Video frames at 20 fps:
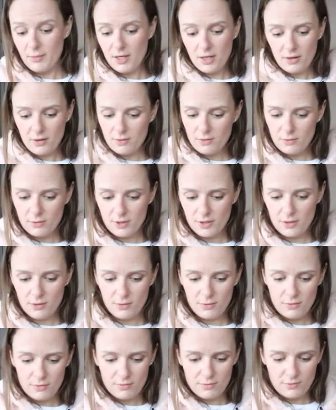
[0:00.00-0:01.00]
me know what you
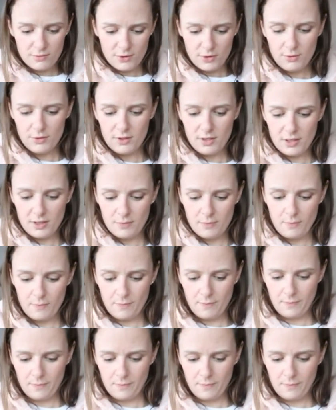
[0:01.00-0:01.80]
do with it.